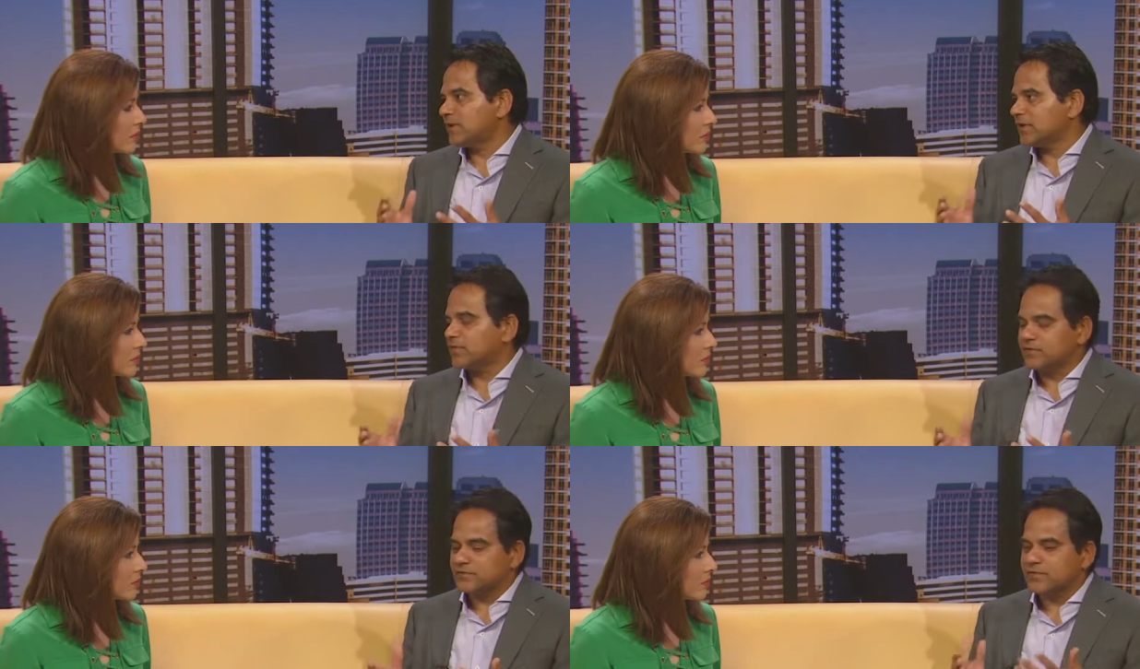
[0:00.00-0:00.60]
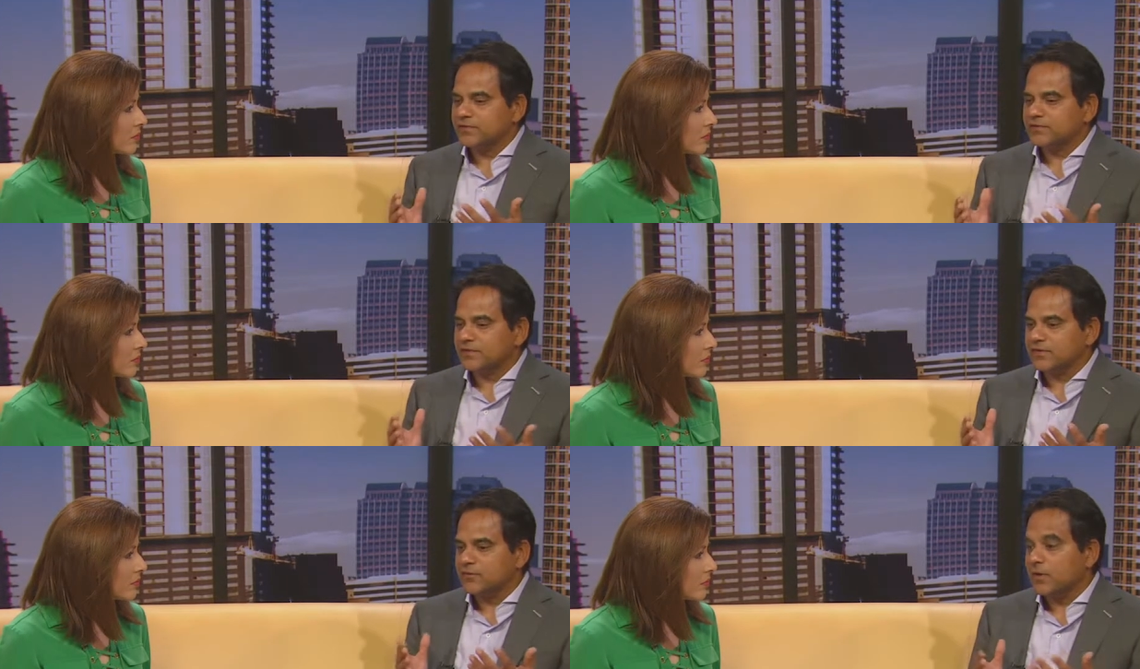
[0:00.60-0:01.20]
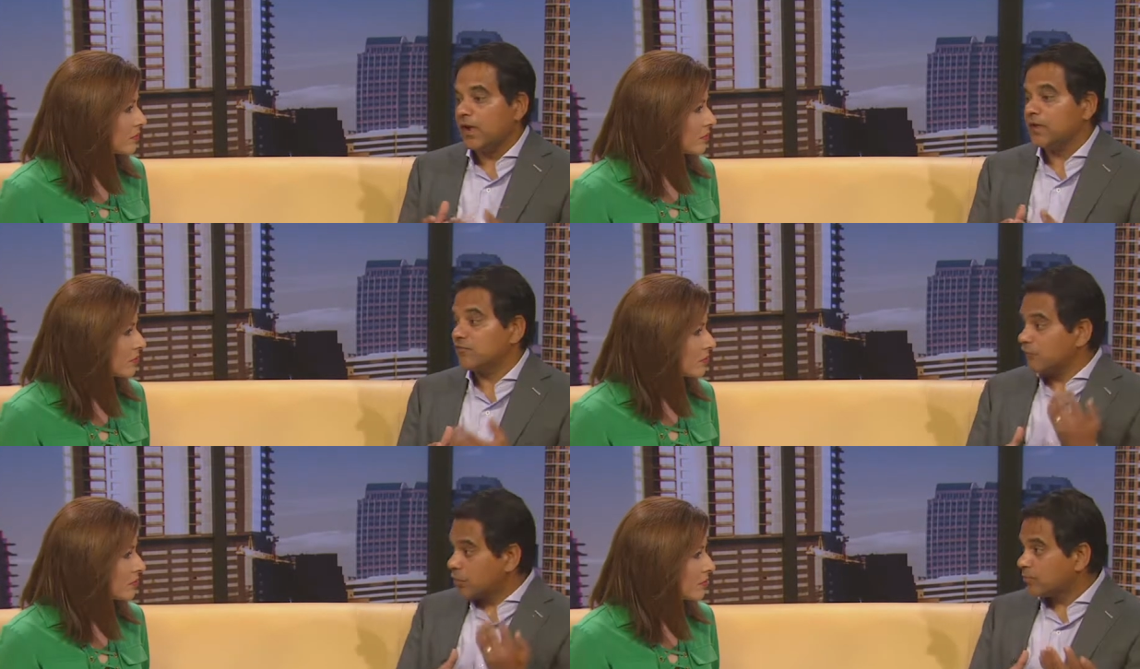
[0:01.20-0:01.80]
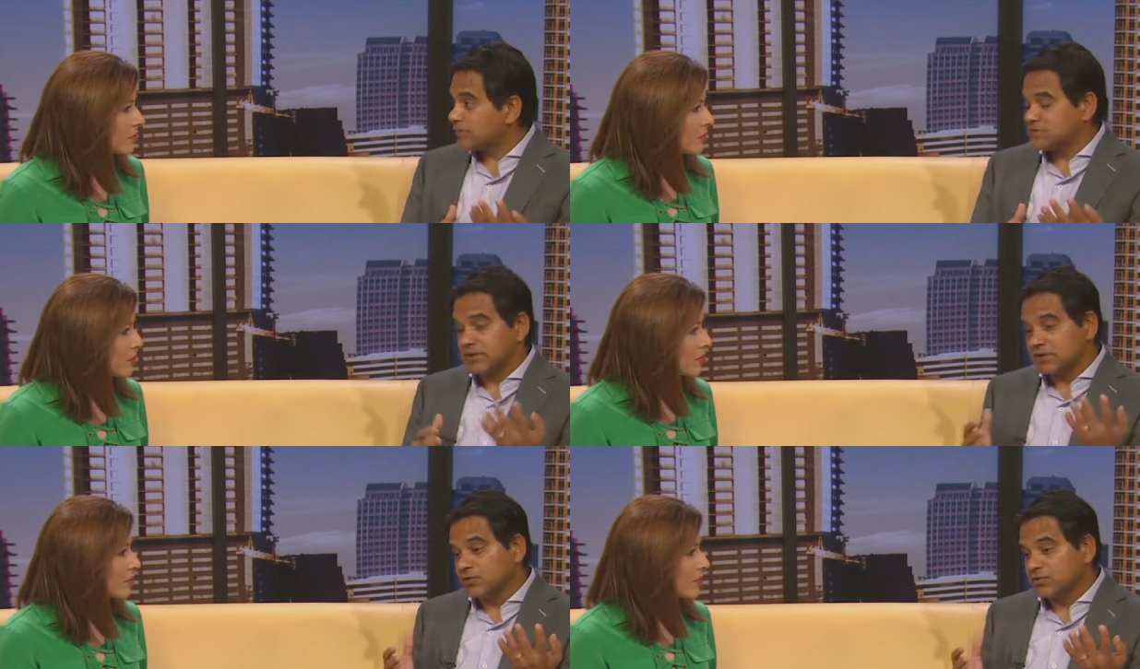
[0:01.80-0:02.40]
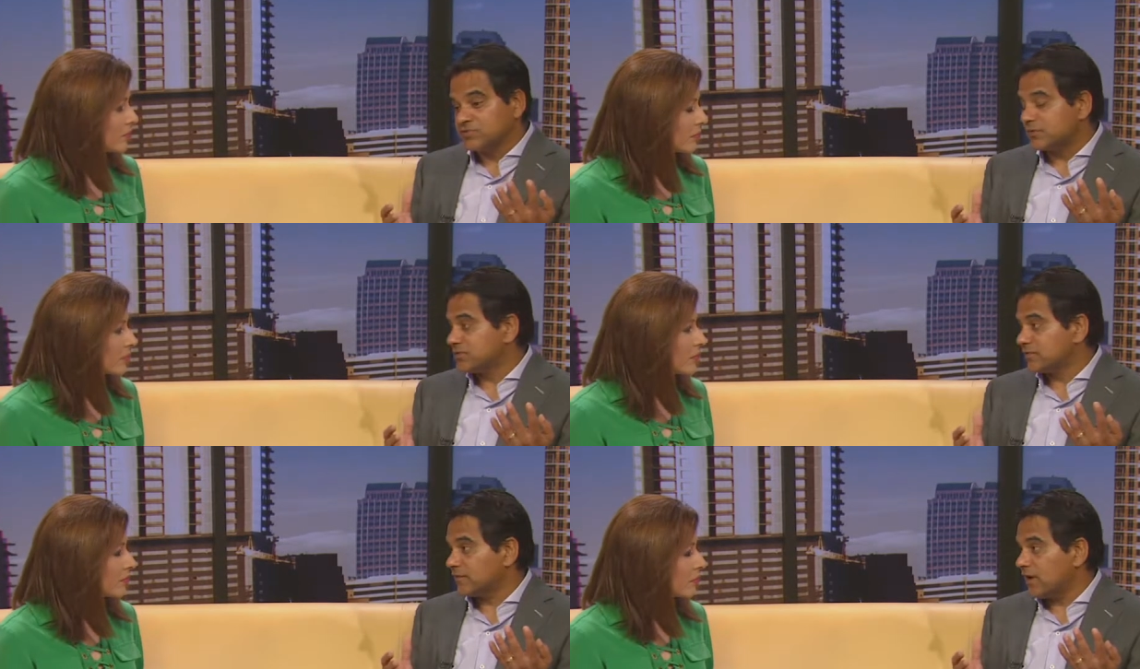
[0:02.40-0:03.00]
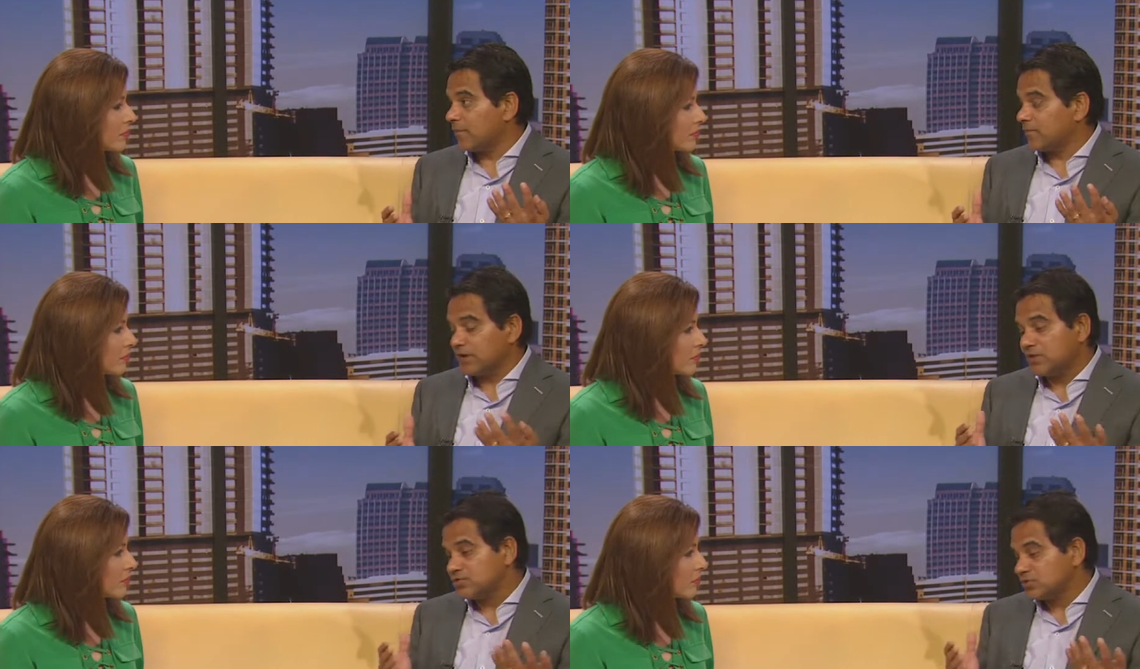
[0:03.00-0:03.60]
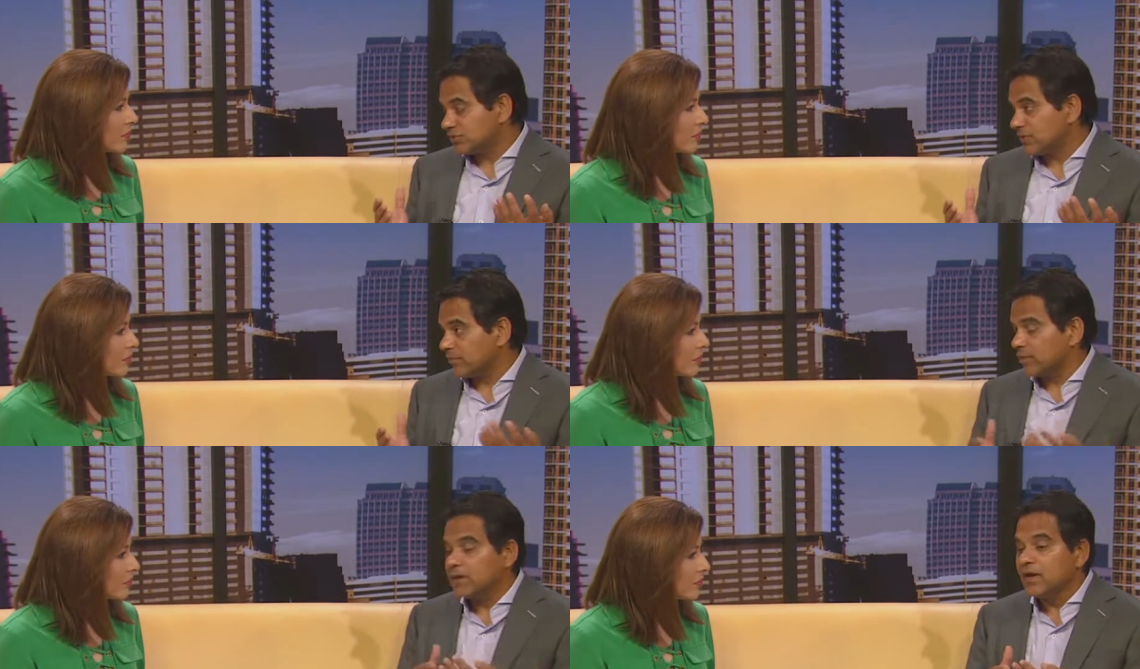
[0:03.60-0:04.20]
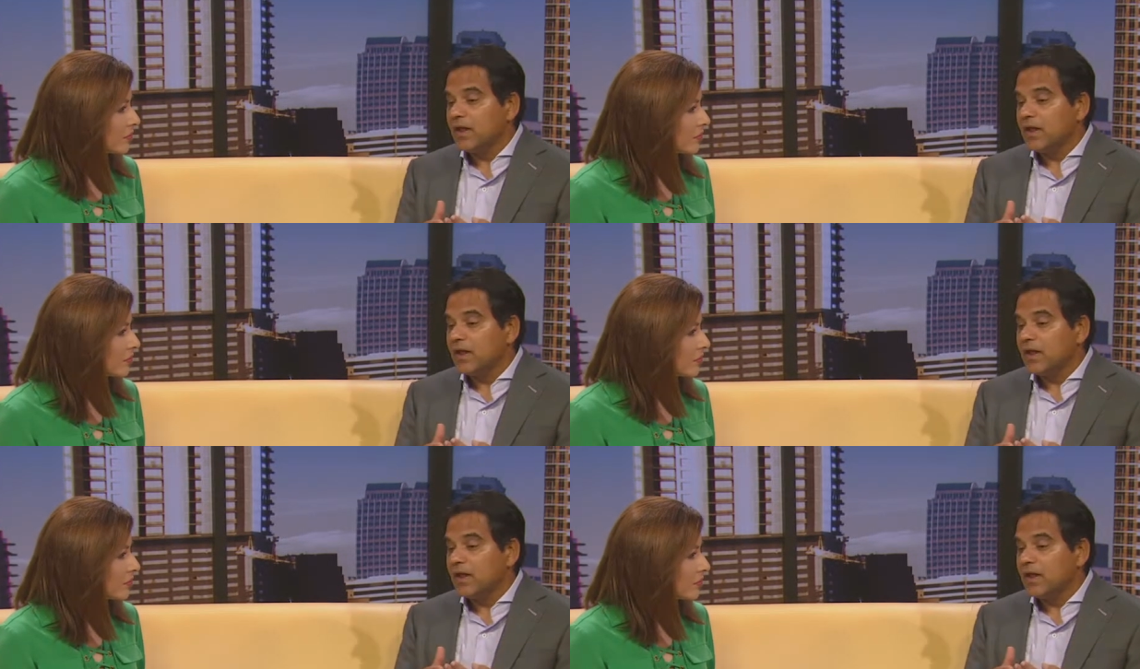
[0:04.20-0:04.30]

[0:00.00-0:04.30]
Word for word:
Speaker 1: increased risk, like if you had a 4% increased risk of a complication or something,